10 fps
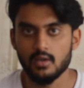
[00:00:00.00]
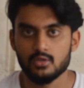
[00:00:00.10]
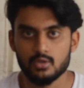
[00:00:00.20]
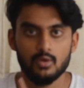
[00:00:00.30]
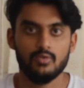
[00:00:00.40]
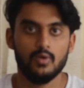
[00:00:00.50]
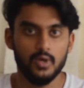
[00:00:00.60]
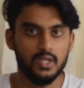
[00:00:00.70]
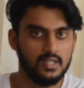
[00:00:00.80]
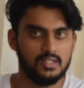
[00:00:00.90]
so for
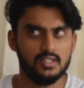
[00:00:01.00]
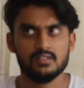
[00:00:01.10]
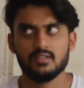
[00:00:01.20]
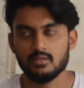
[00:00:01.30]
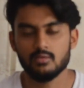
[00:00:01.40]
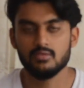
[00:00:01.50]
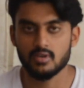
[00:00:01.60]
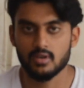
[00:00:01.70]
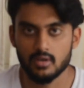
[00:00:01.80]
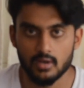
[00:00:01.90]
1 kg it is
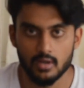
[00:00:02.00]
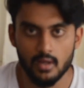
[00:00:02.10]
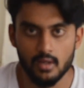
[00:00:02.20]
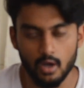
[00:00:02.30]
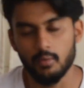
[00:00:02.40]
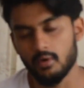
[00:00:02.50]
3300 of,